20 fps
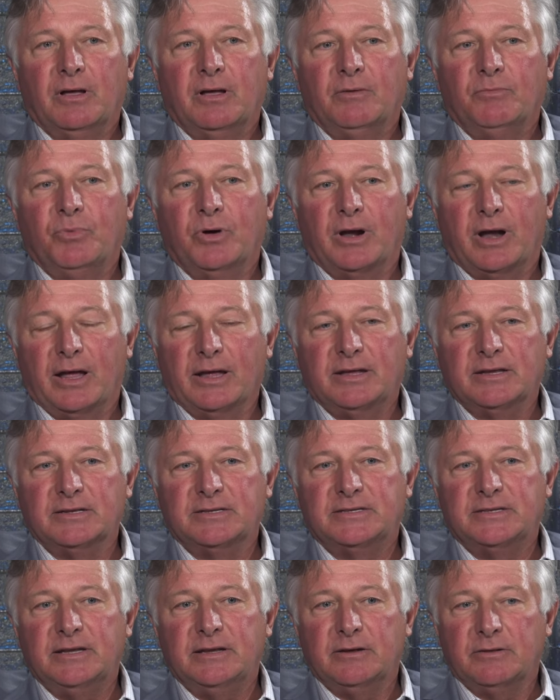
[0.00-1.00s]
What I can
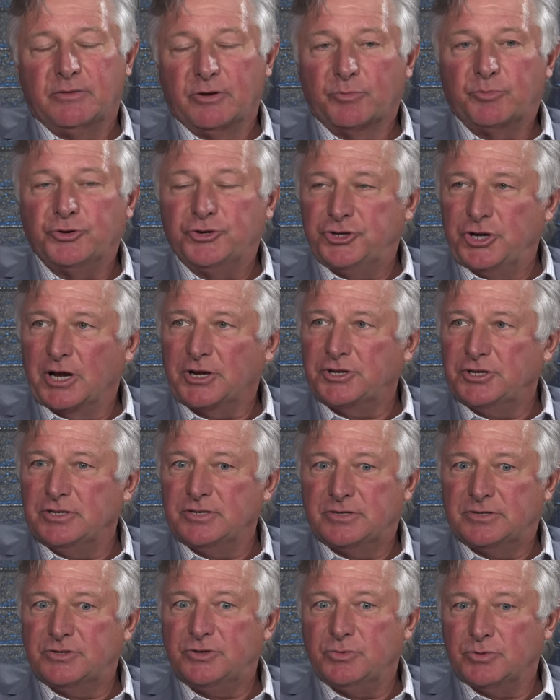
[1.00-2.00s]
see, they're
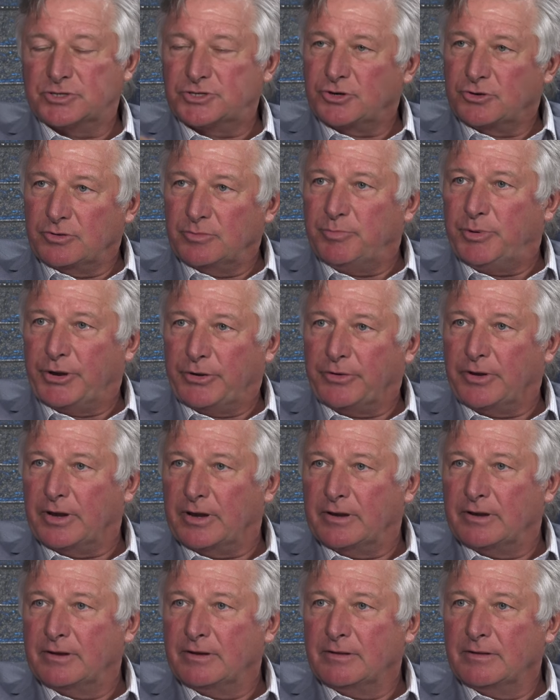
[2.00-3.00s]
projections to a certain
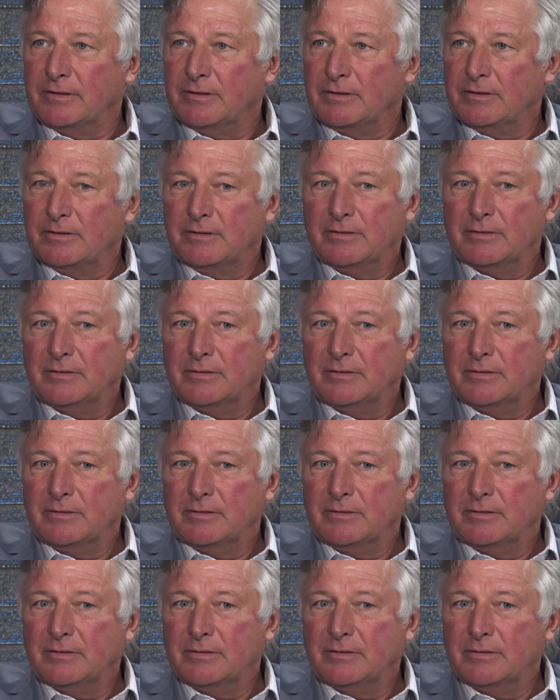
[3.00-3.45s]
period. Right.